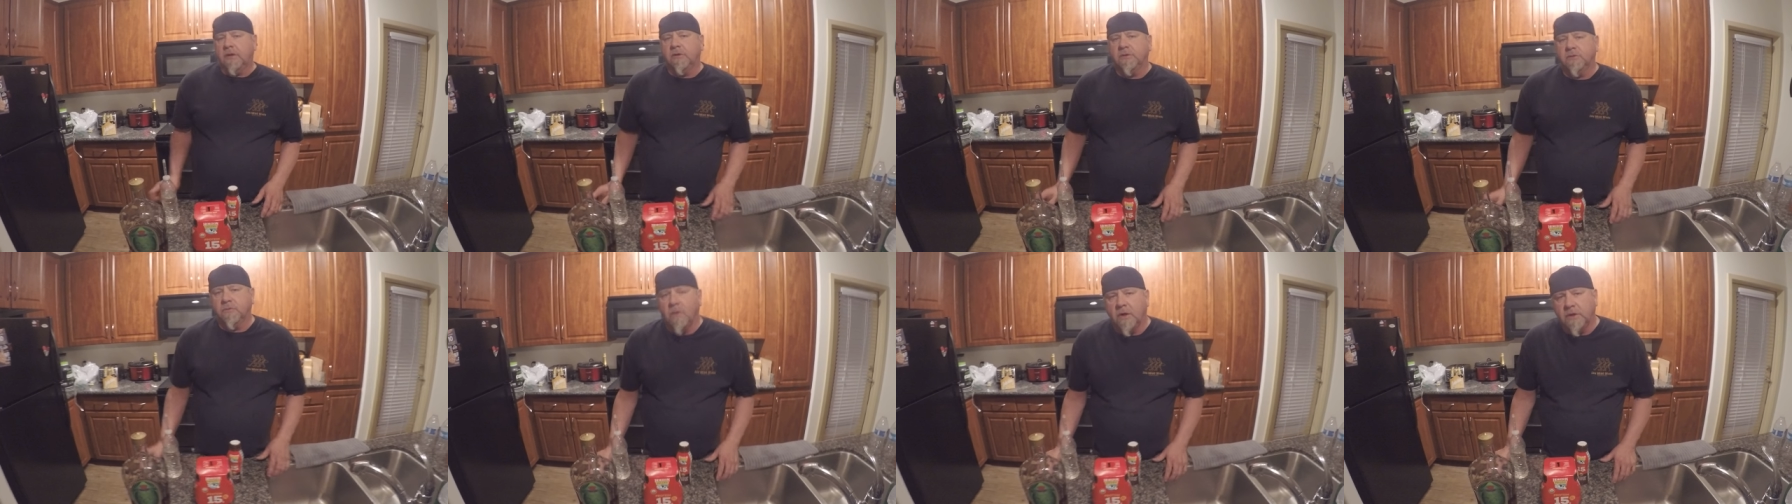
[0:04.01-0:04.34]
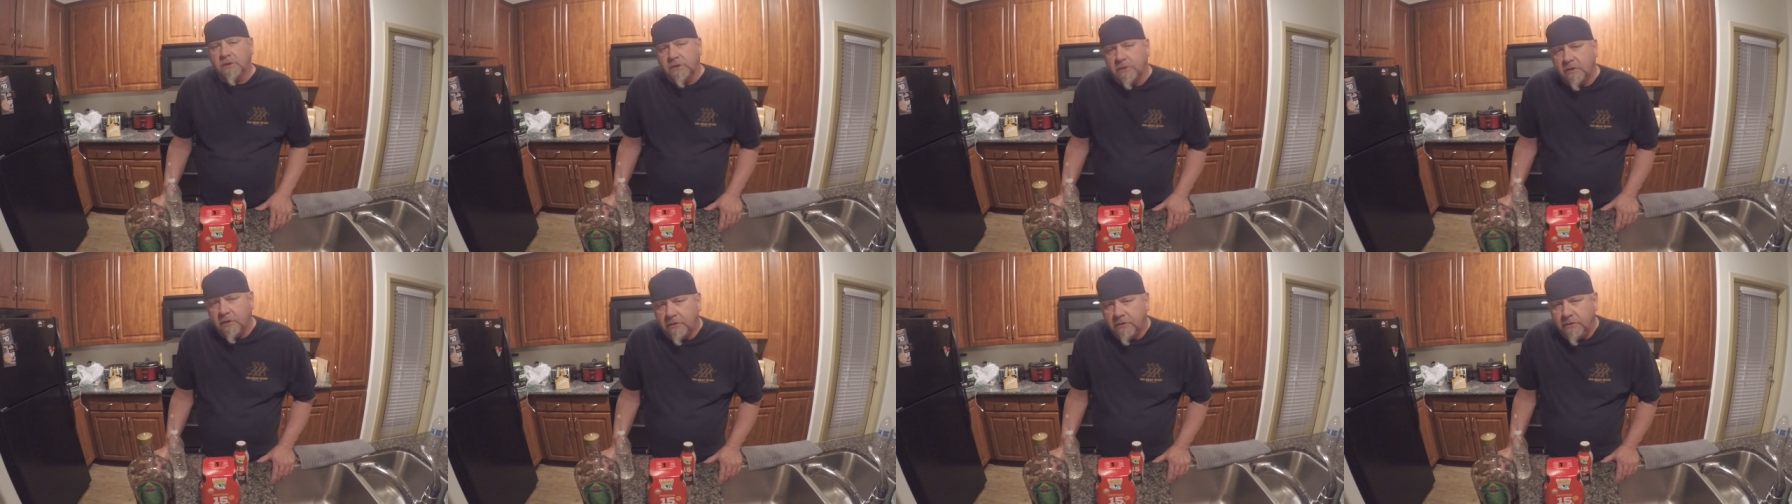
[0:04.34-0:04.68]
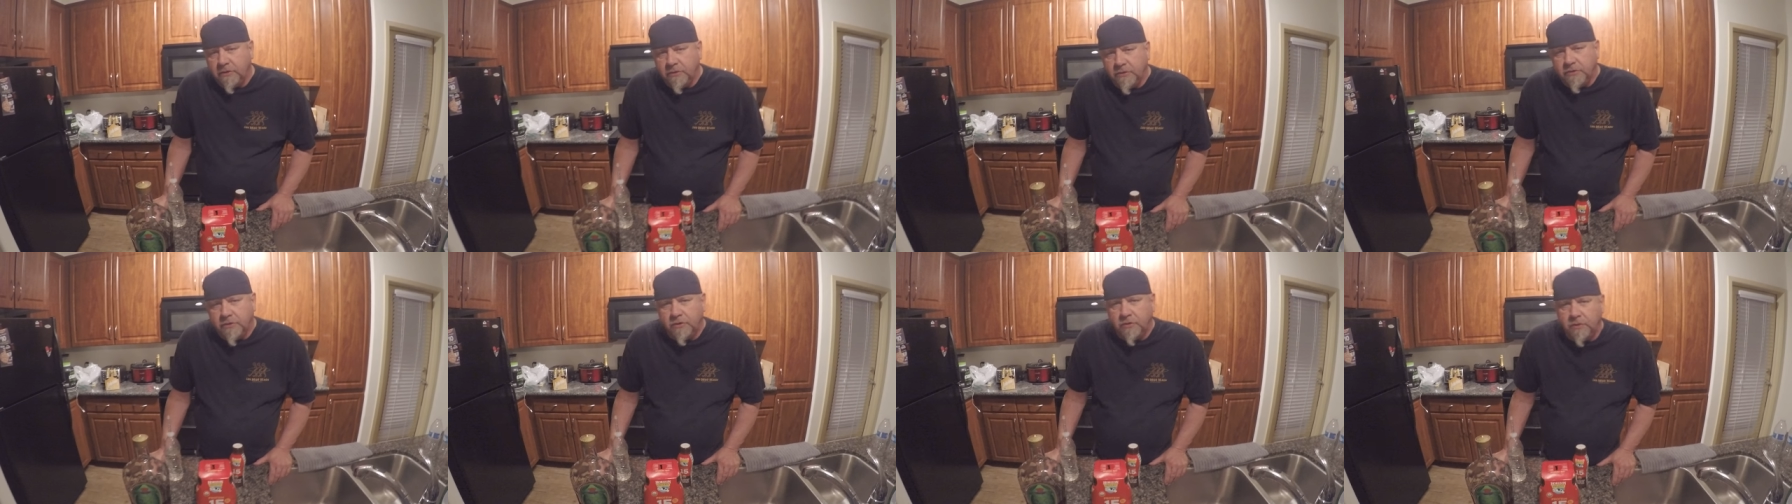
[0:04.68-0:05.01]
I was watching on
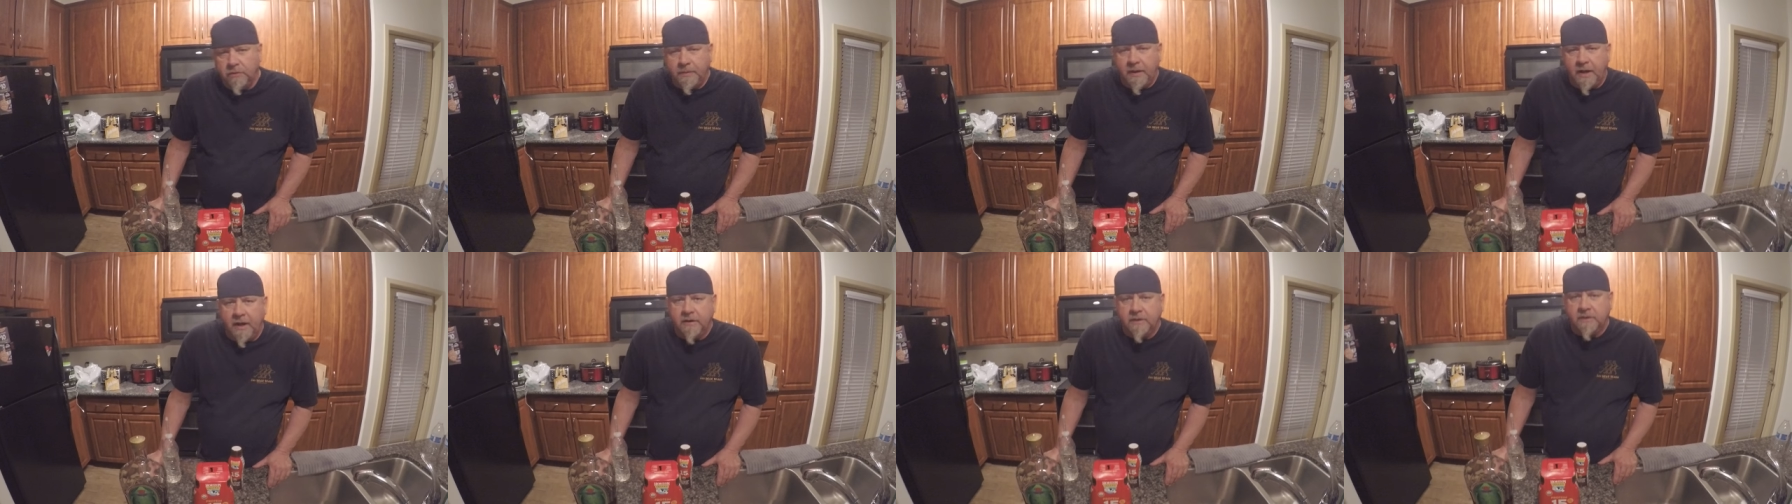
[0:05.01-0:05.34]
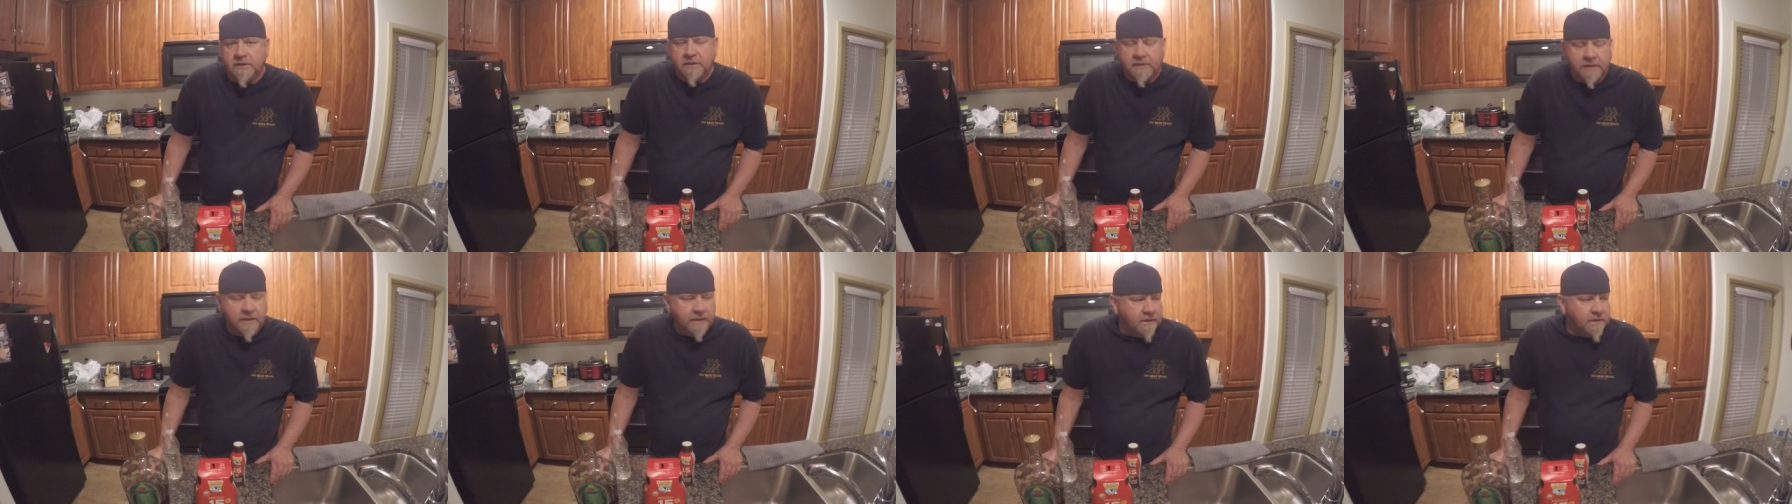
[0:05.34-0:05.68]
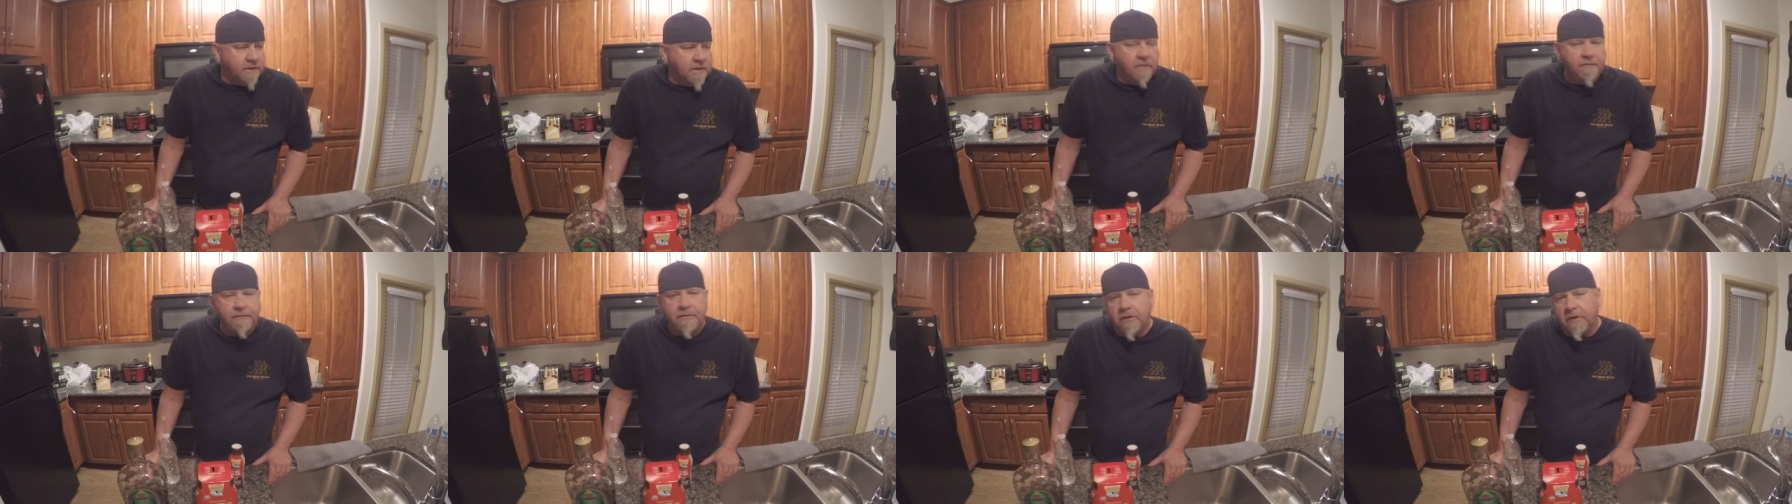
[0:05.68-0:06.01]
YouTube how to sneak
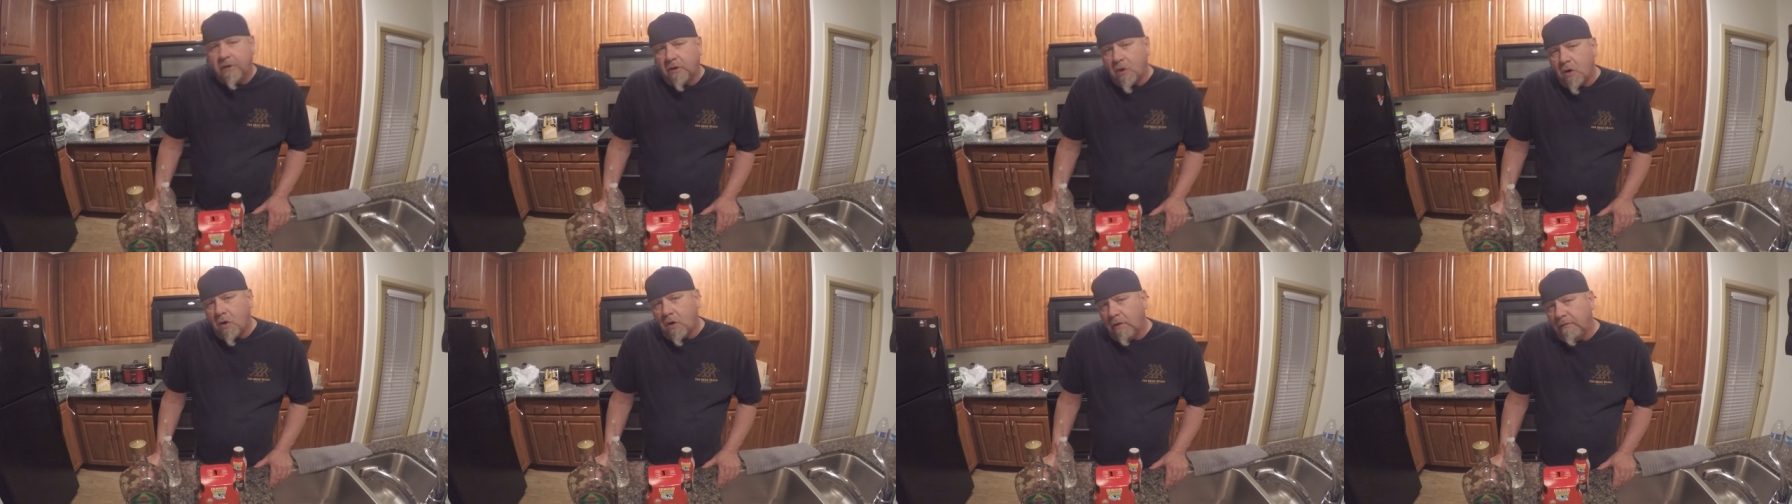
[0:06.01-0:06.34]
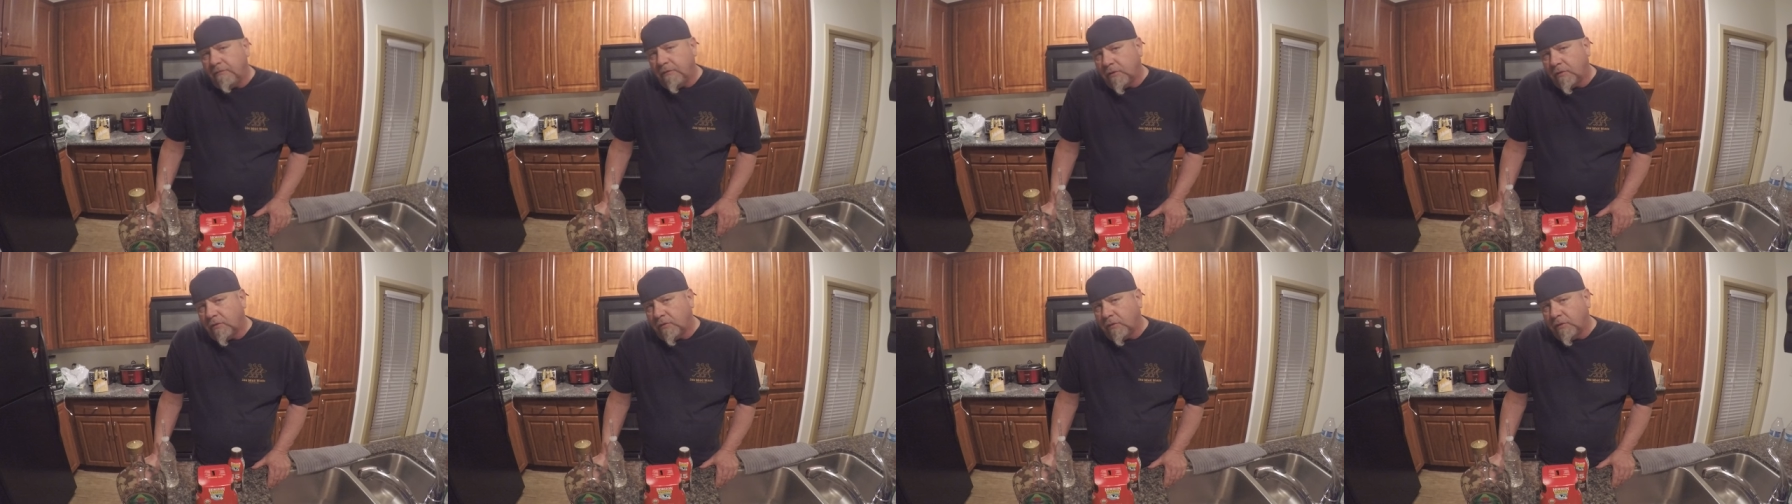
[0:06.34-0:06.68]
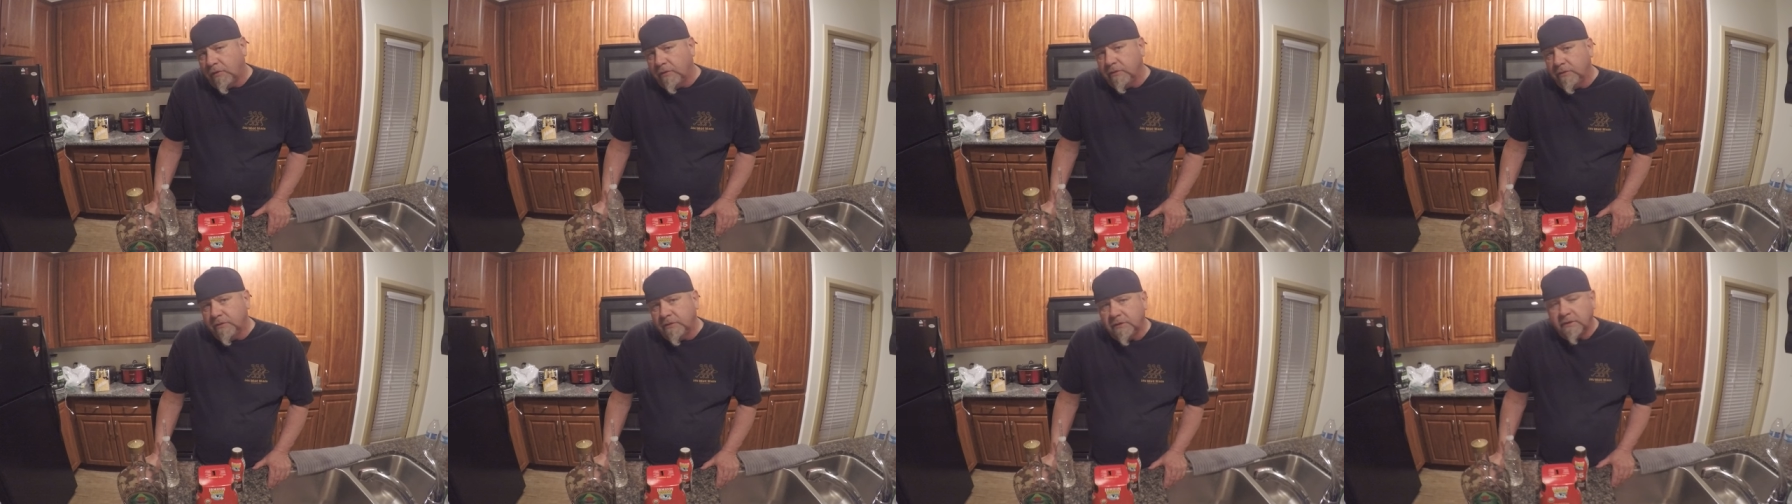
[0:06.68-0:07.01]
stuff on a carnival
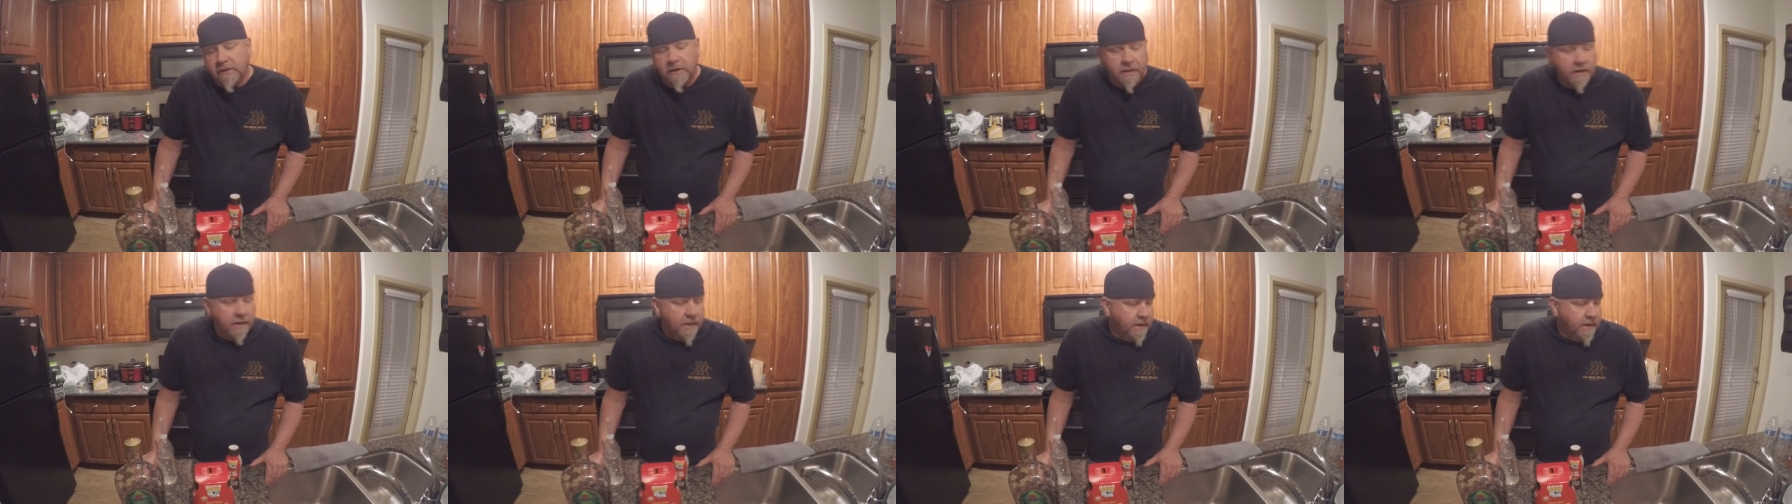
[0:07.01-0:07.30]
cruise.